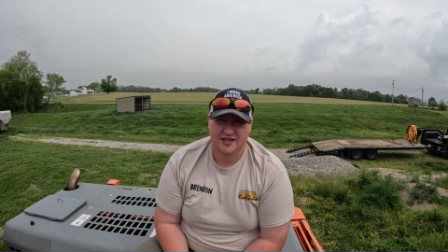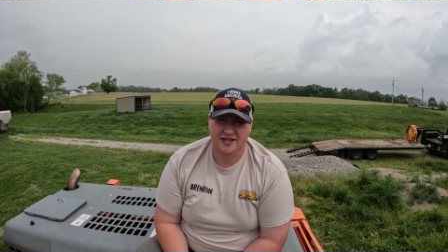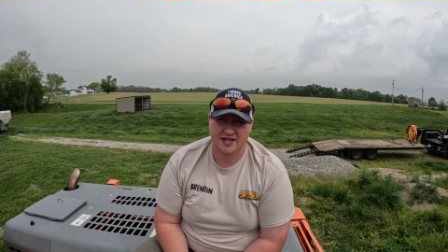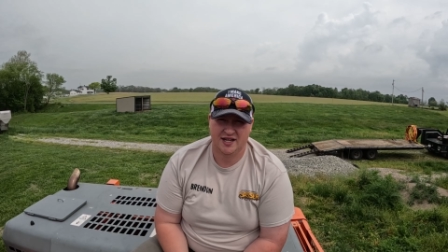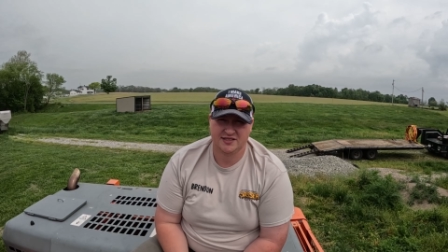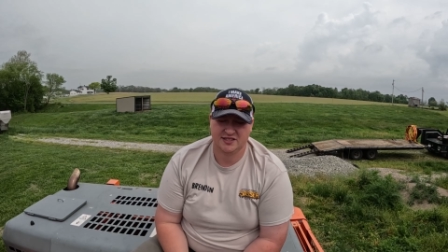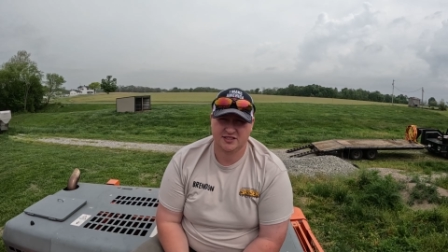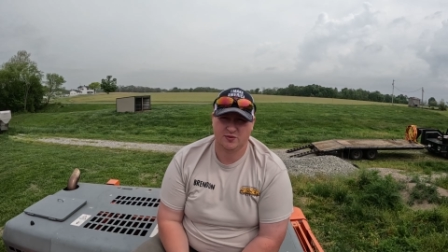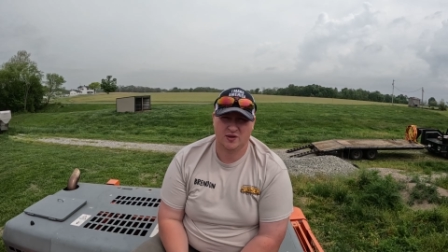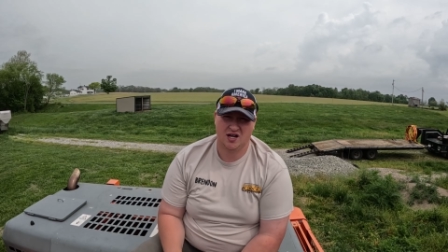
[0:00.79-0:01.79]
Hey guys, I
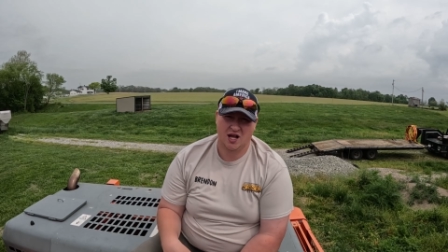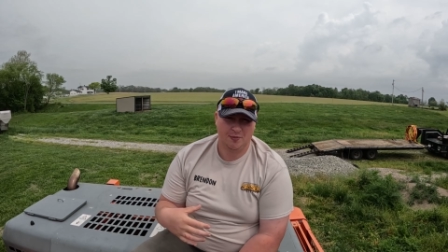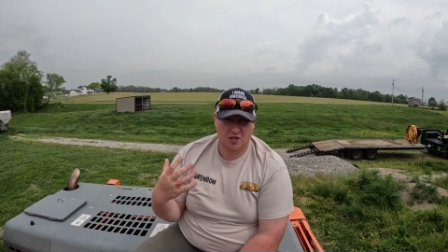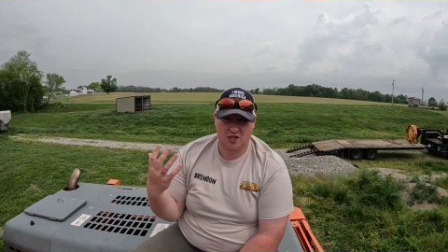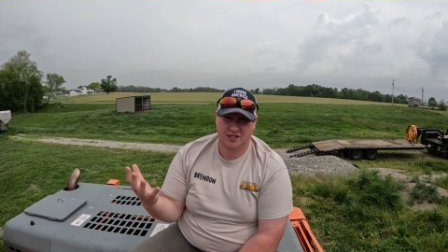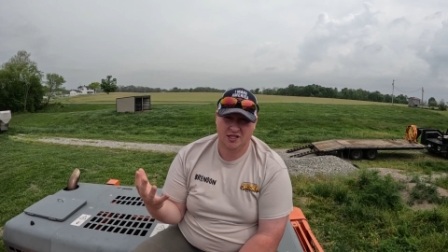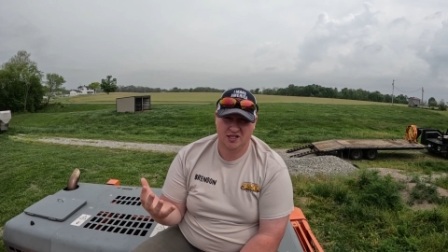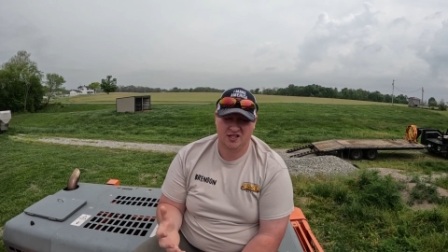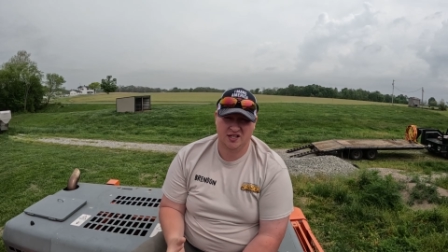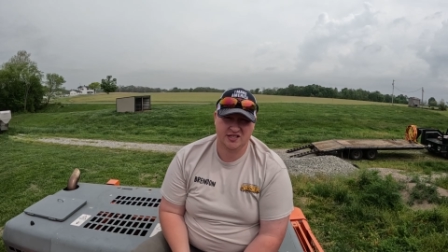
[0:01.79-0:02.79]
just wanted to hop on
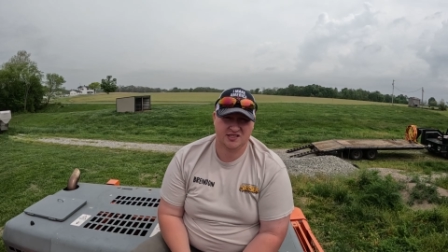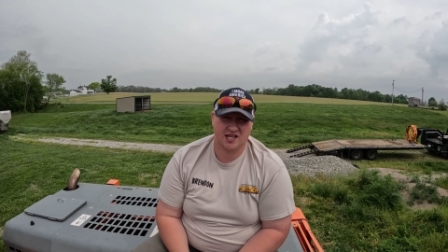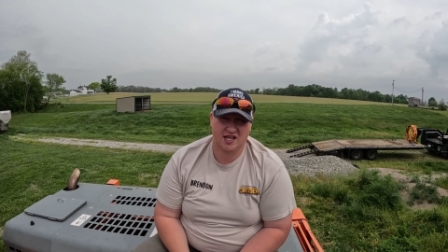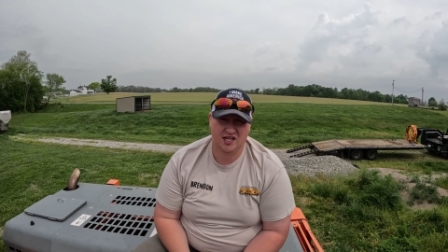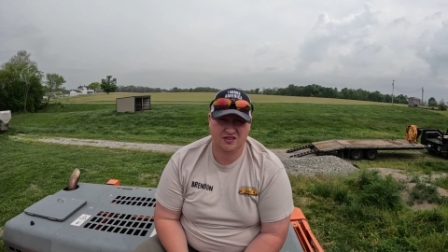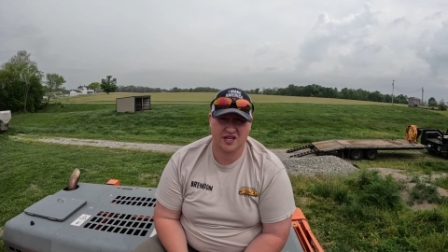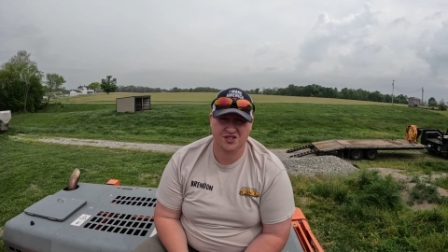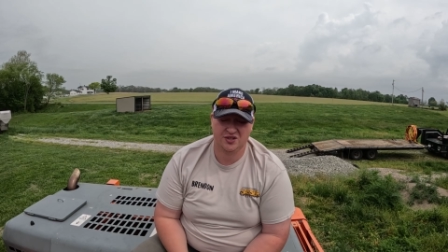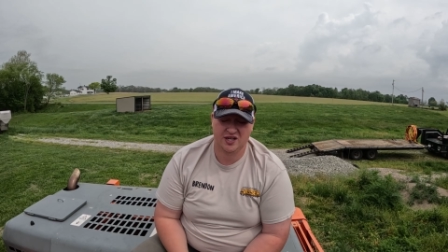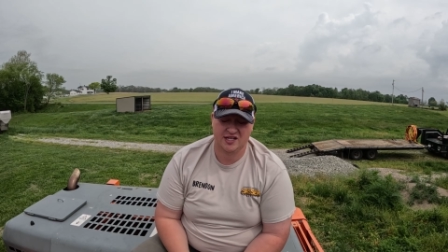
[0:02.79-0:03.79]
here and say
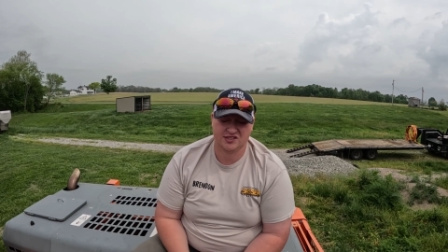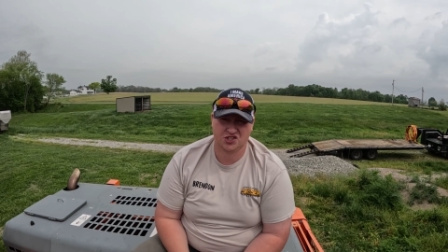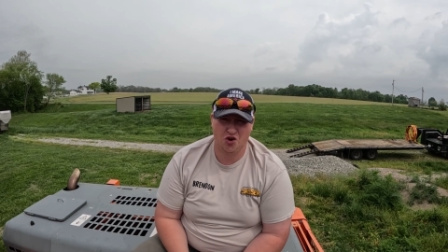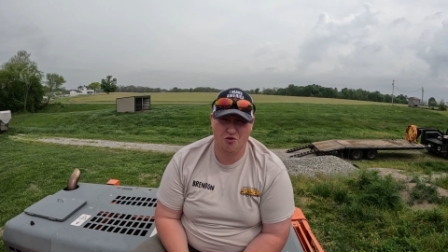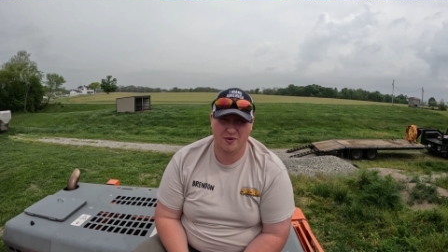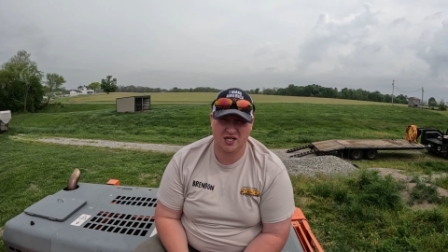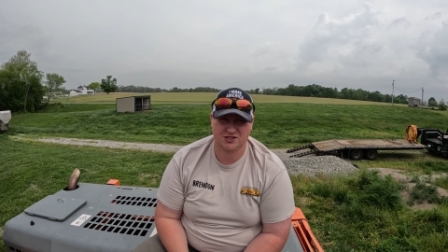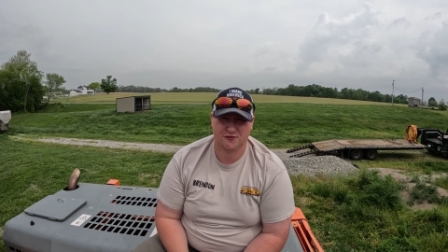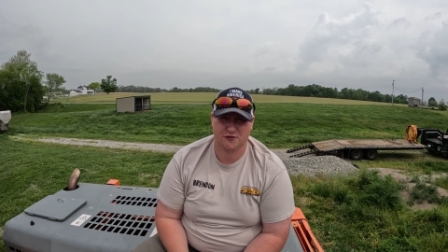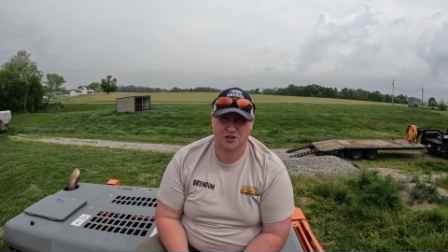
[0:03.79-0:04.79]
thank you guys so
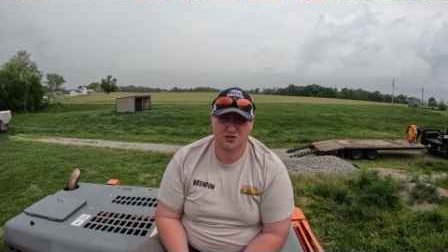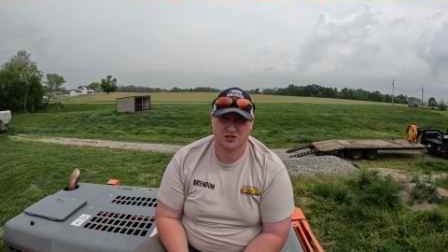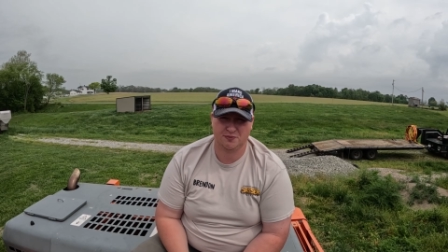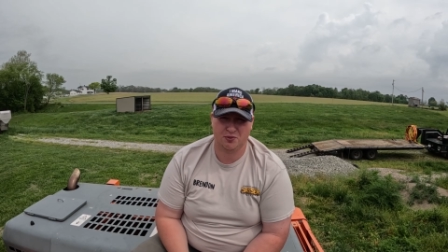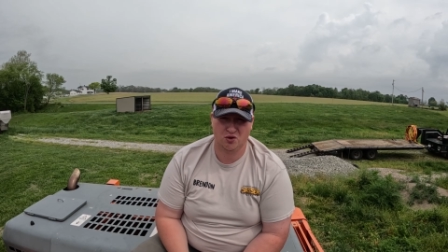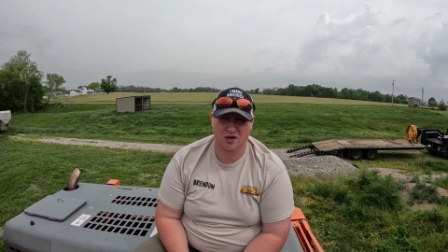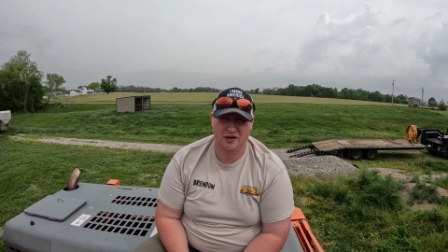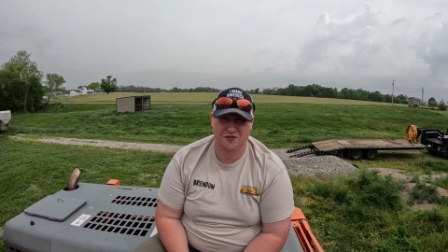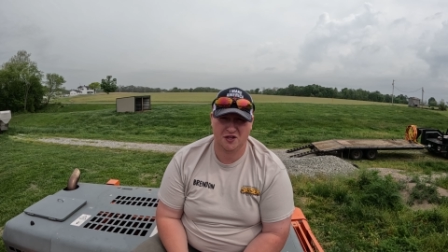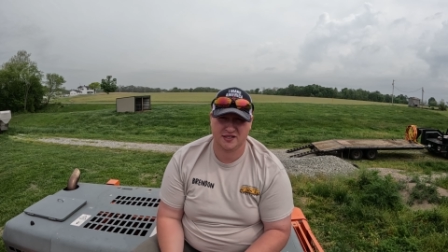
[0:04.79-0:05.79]
much for your support.
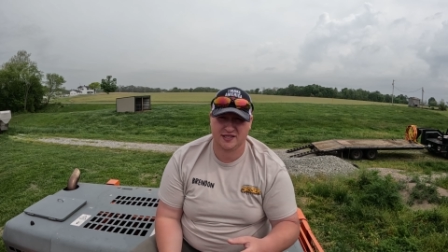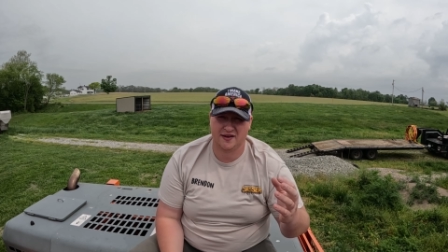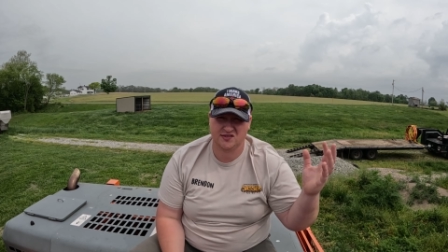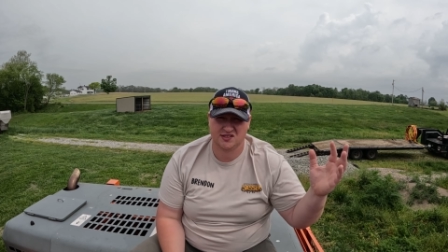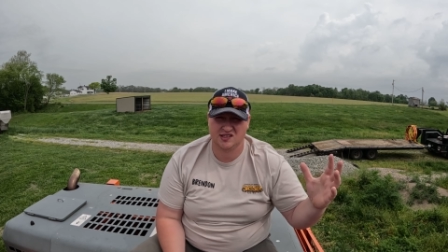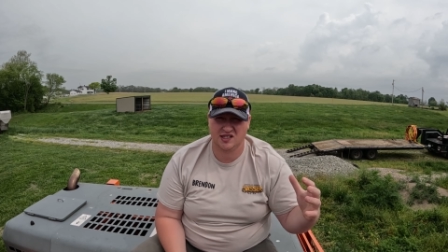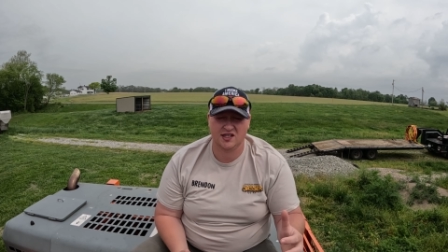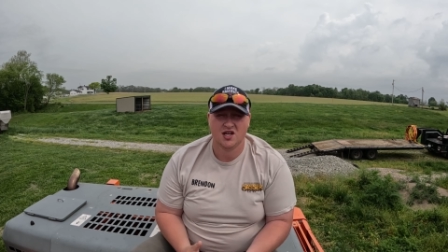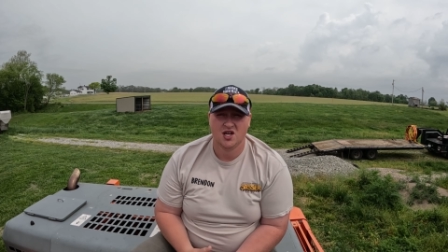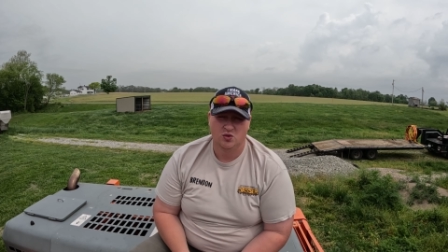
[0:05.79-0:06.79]
If you guys haven't
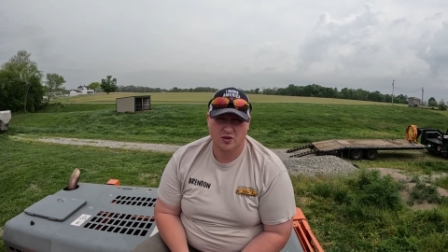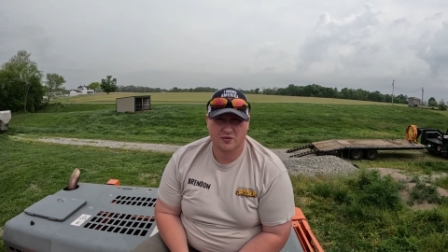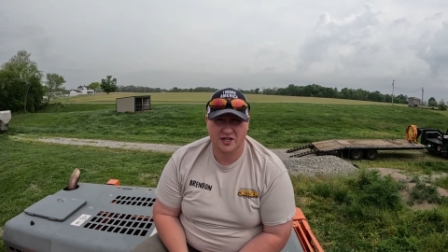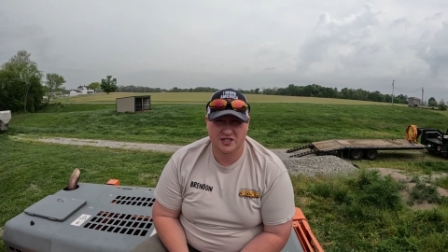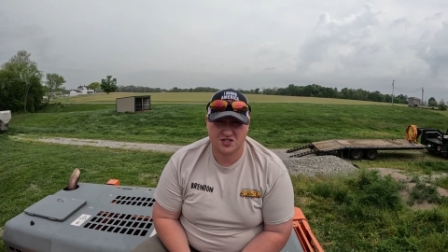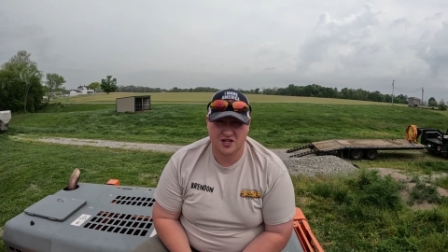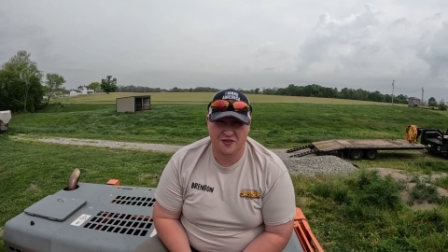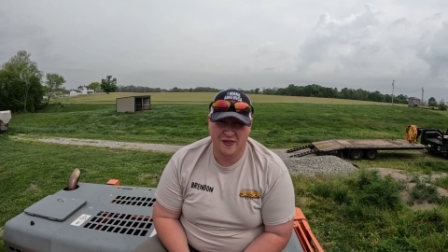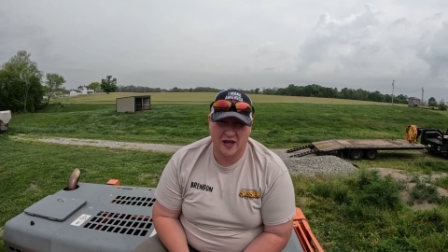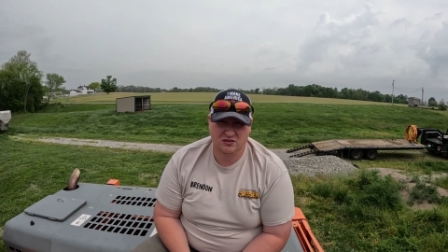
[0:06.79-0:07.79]
seen, we reached a
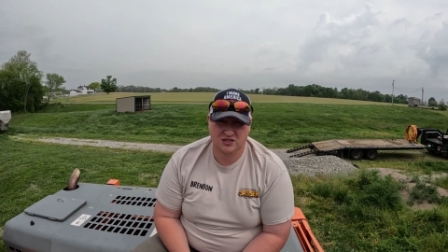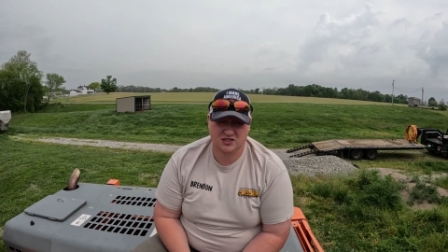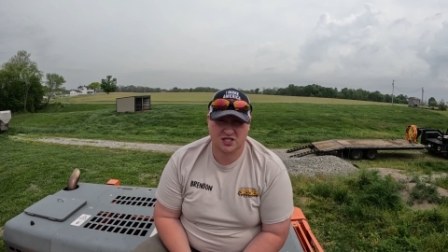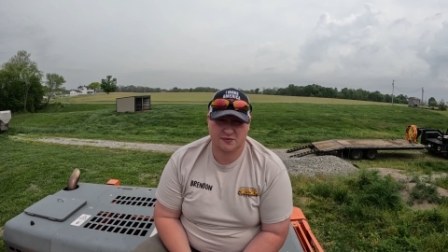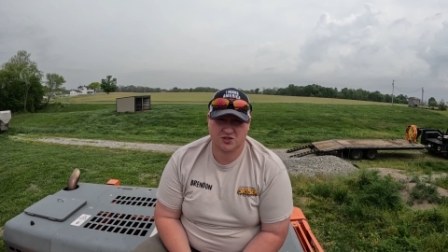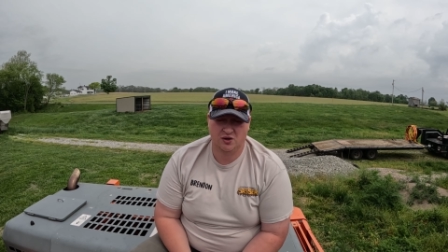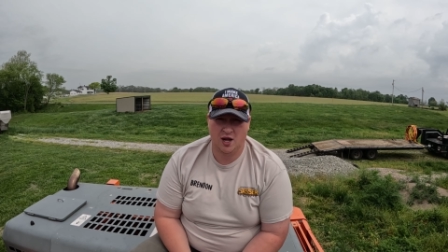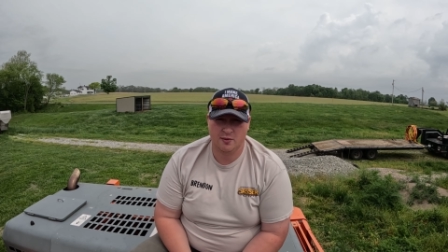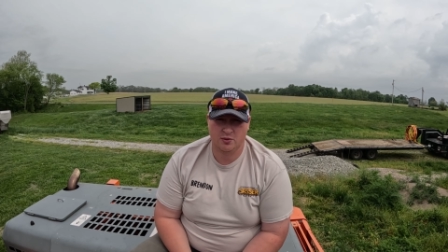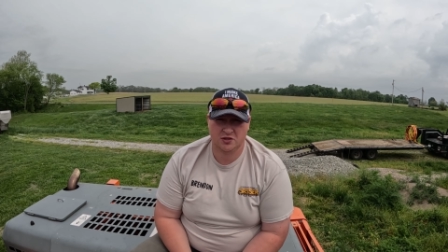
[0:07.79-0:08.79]
thousand
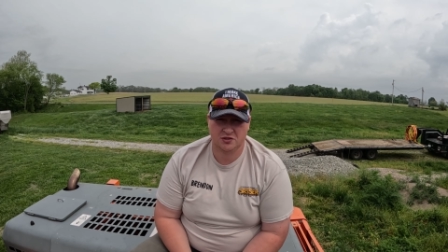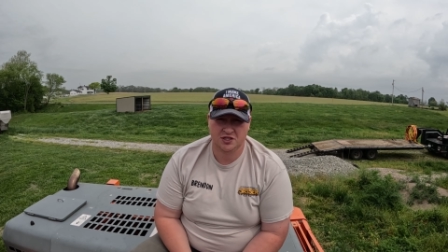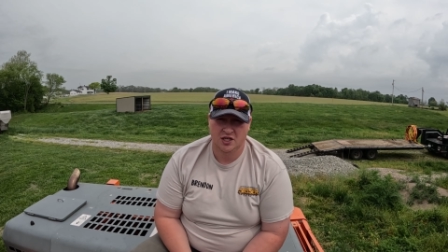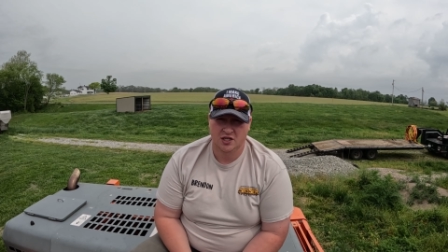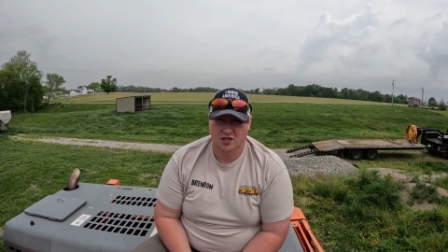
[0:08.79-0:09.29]
subscribers